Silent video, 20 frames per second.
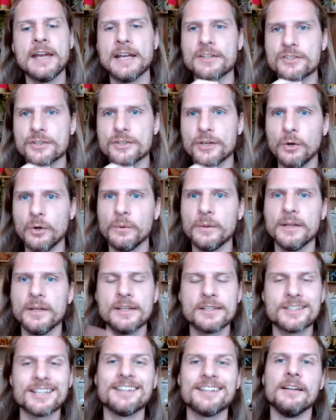And so
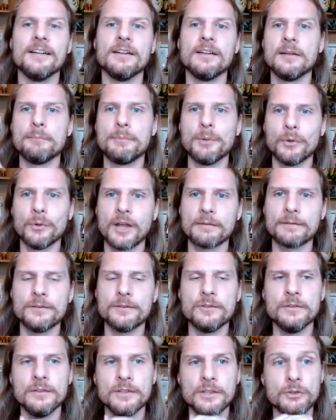to build
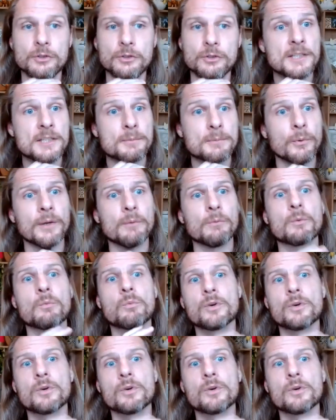off of Eugene's point,